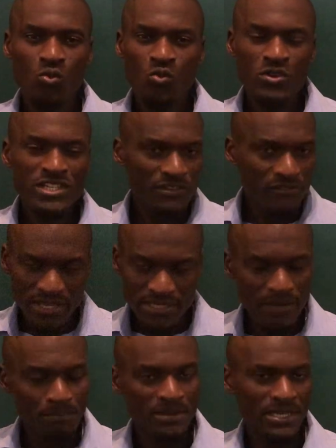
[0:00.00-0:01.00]
Whichever
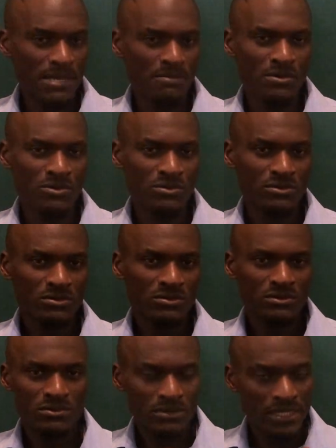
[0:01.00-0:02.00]
is applicable,
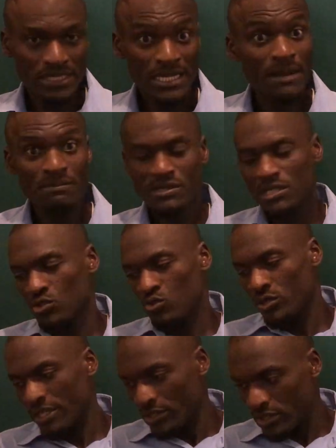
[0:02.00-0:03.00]
it comes
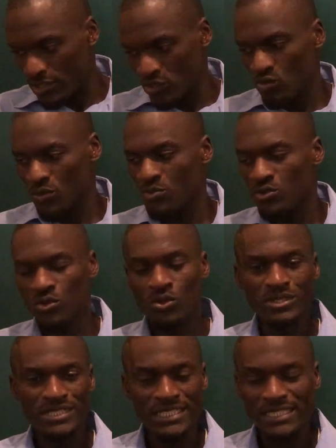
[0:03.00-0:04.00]
into the description
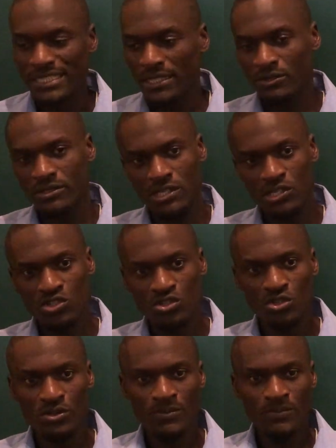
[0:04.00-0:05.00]
or detail
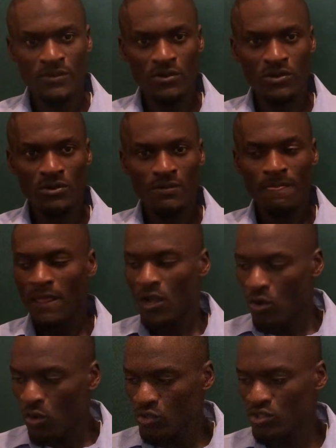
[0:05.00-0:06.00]
section. You know,
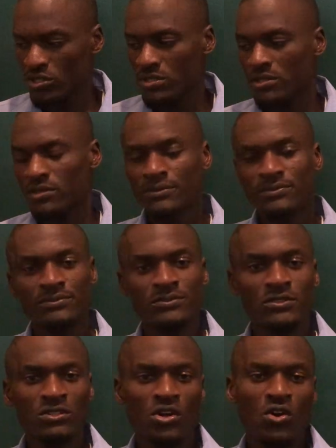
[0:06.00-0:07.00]
cost
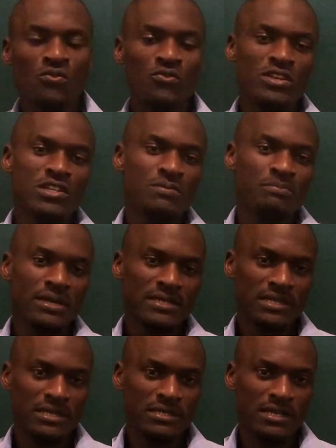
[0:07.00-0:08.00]
of each
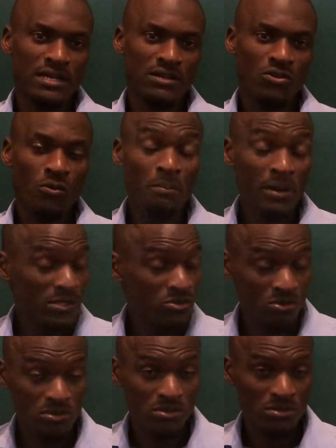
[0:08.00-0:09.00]
passenger or
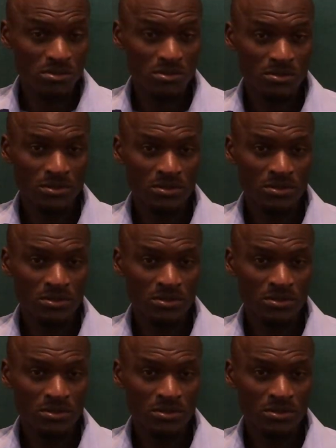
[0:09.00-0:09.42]
persons.